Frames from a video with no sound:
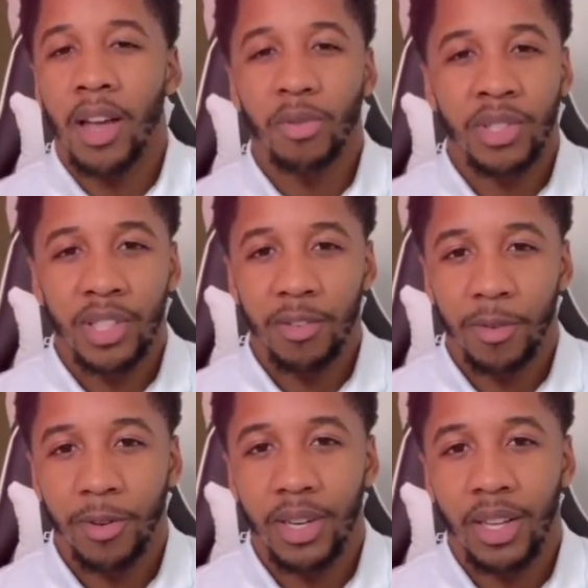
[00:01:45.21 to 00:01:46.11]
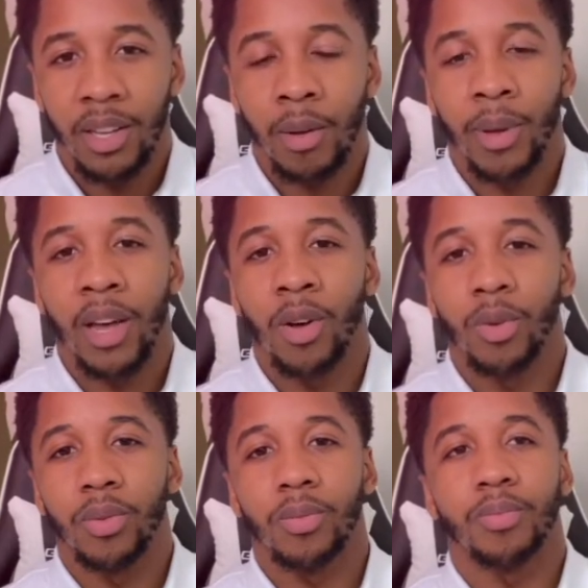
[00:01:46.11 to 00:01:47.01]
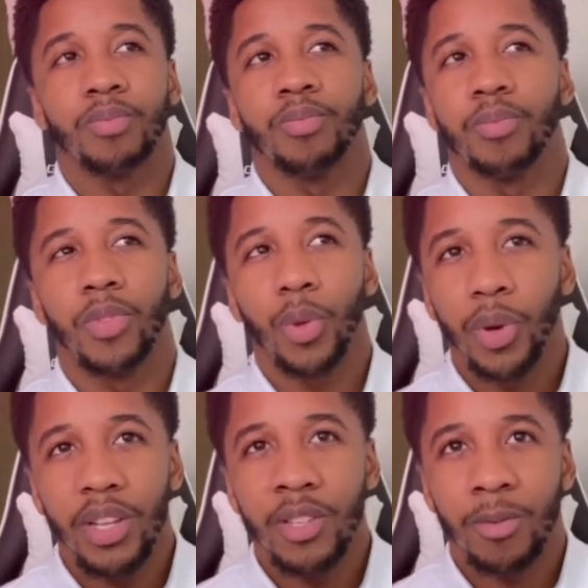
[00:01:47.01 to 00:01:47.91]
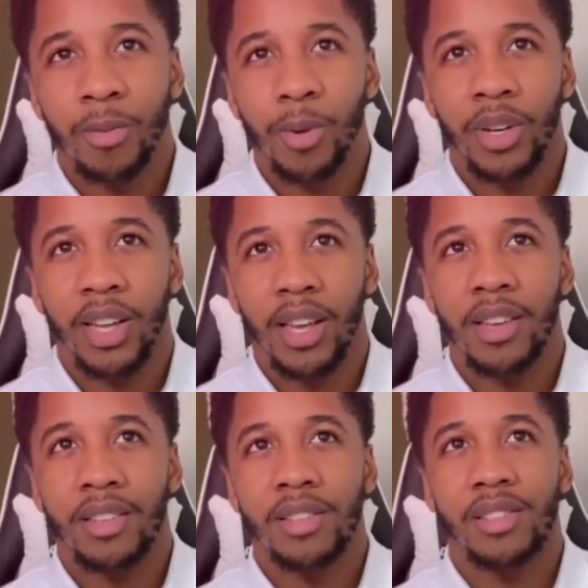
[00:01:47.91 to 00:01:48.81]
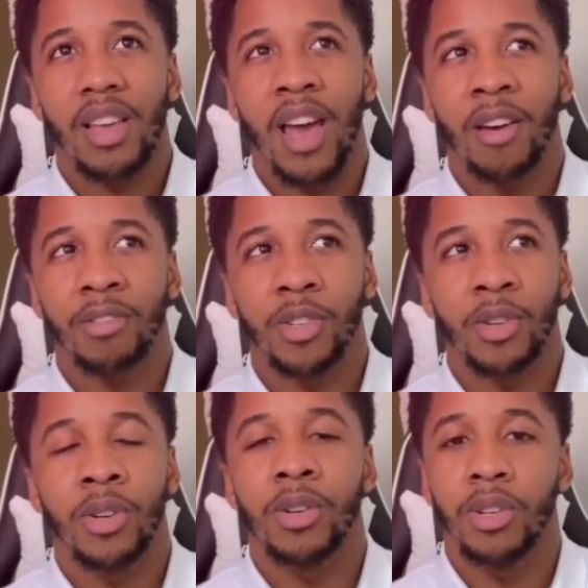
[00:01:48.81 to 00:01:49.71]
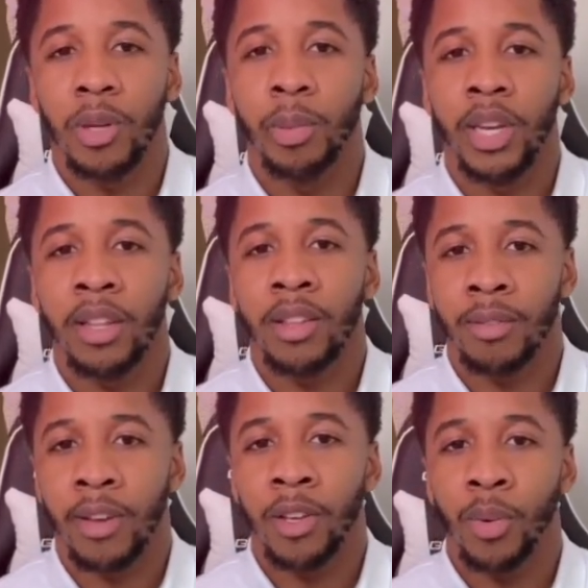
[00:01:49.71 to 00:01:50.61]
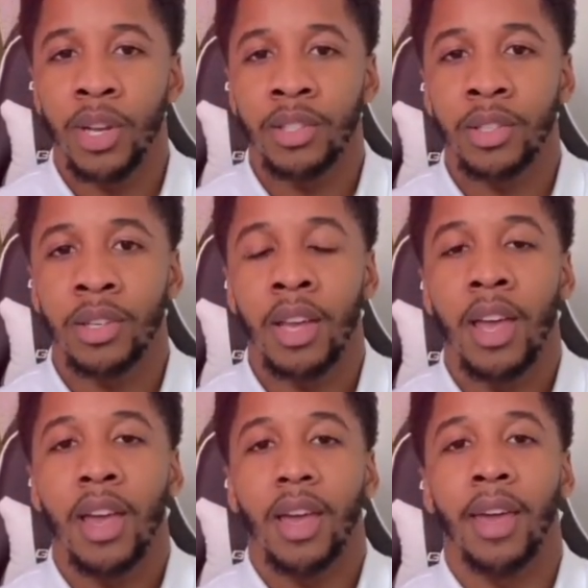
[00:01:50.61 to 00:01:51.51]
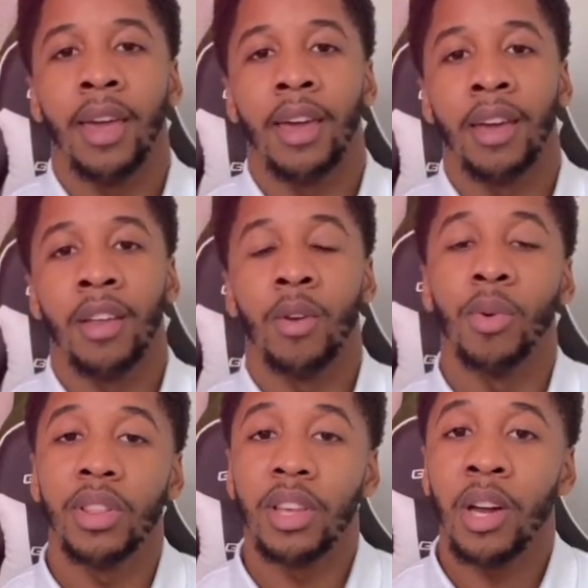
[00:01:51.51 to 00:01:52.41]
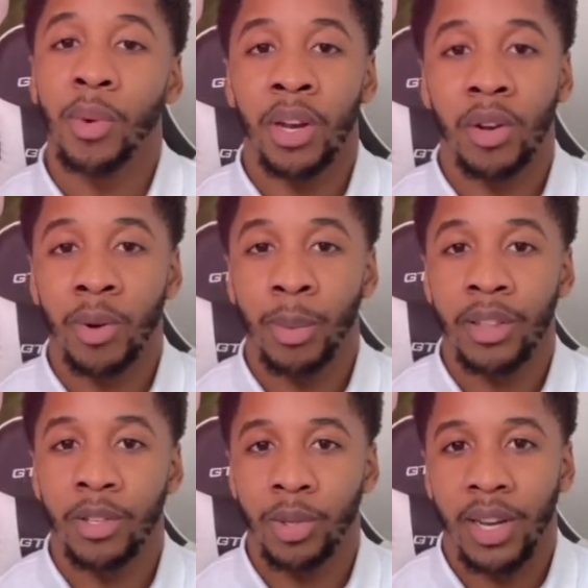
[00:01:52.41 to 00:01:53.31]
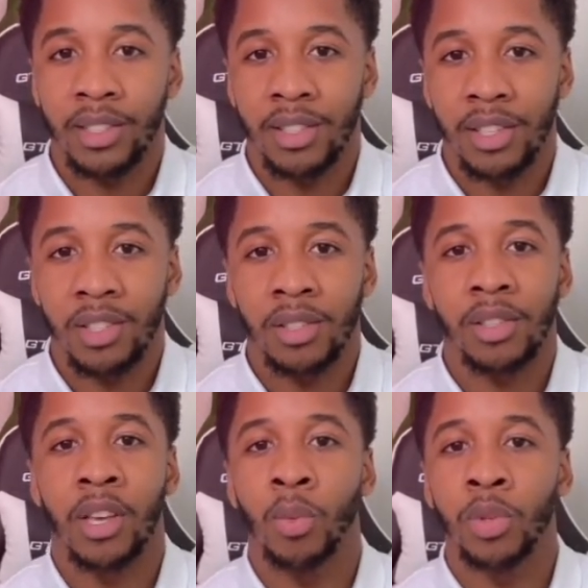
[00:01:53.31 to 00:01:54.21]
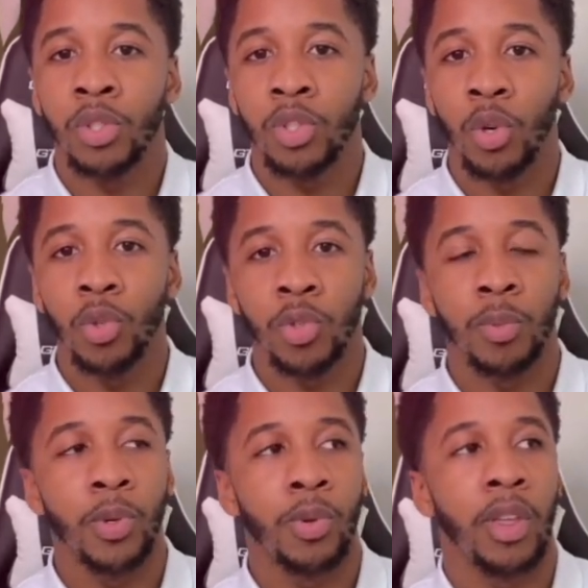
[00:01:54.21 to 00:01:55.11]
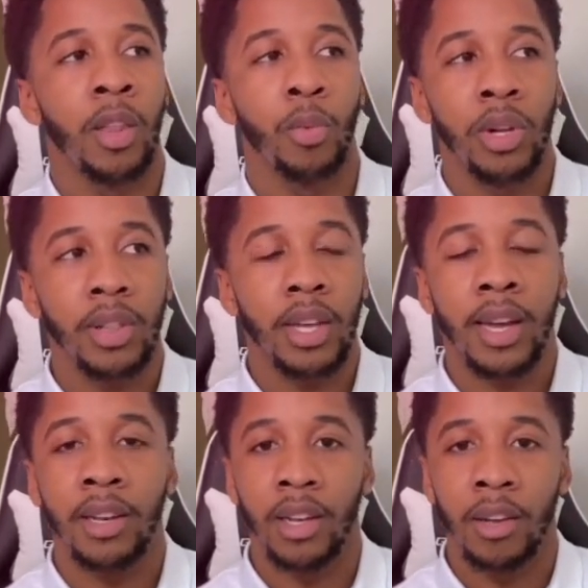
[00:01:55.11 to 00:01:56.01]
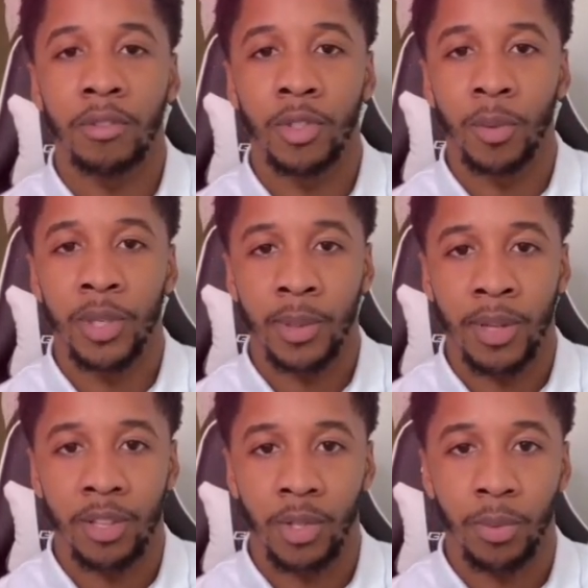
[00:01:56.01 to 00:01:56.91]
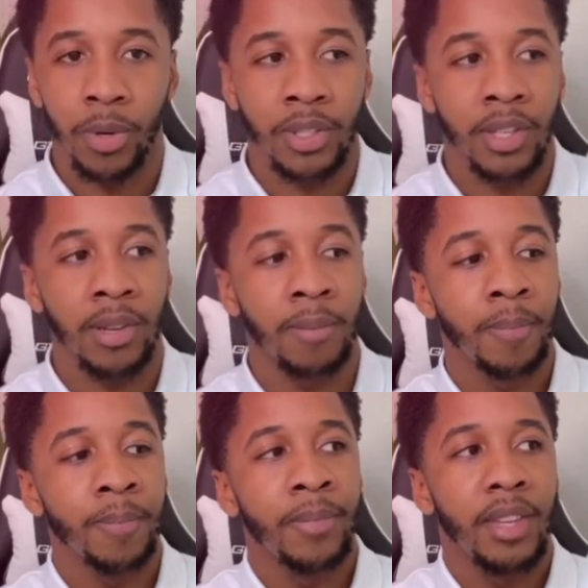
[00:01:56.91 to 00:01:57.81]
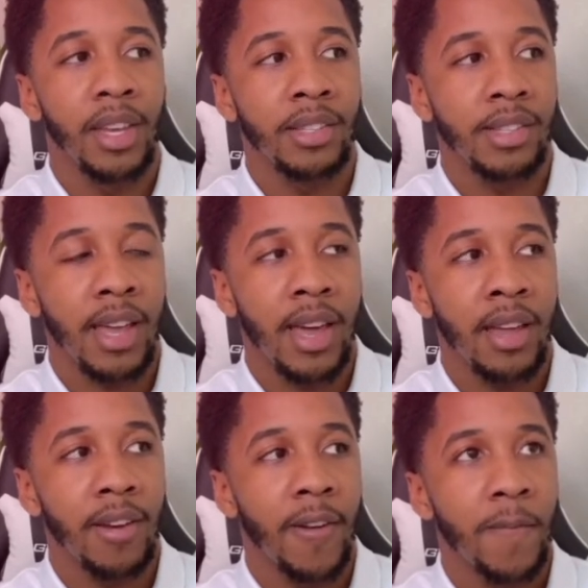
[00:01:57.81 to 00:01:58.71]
received funding about 3 to 4 days after completing the evaluation. And one thing I want to note about the transition, it was so smooth. And one thing I love so much about the support team is that